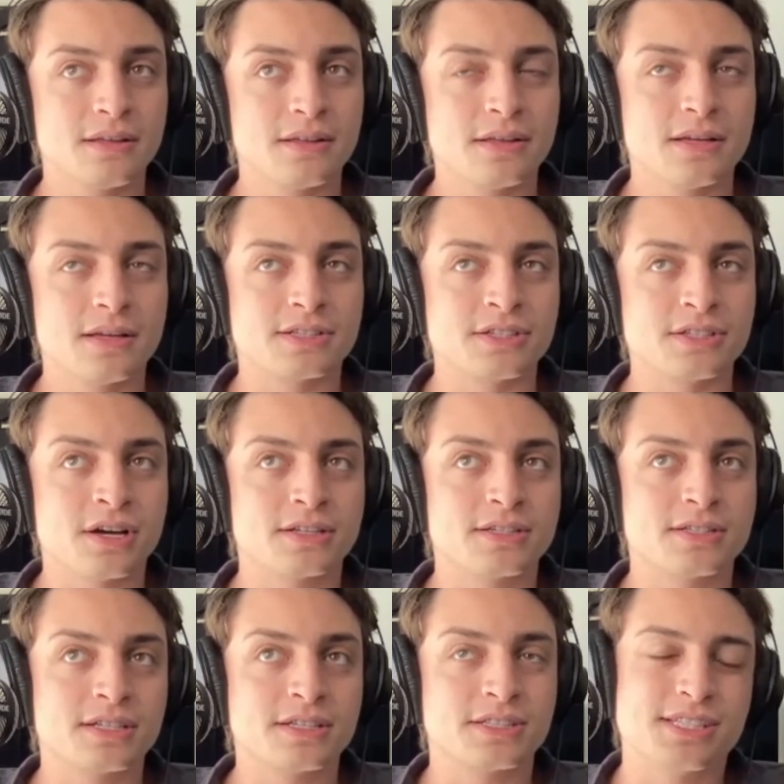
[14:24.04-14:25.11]
it's
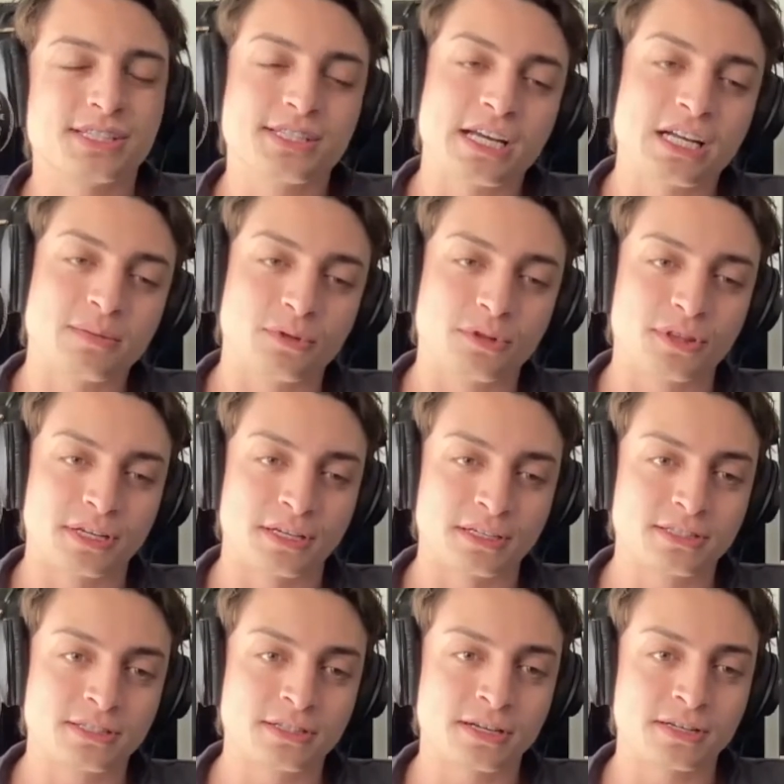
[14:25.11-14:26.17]
not a sustainable thing.
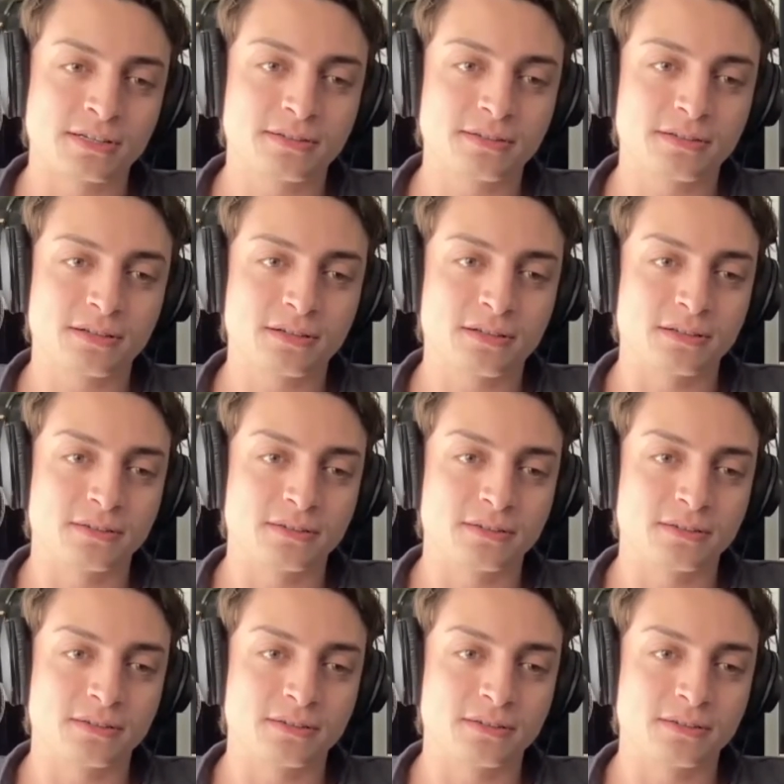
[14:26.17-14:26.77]
It's not uh,